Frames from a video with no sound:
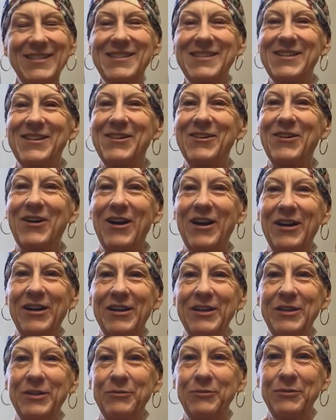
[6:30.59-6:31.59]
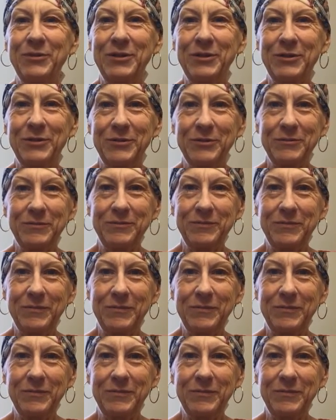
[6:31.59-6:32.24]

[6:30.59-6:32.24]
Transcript: so I will,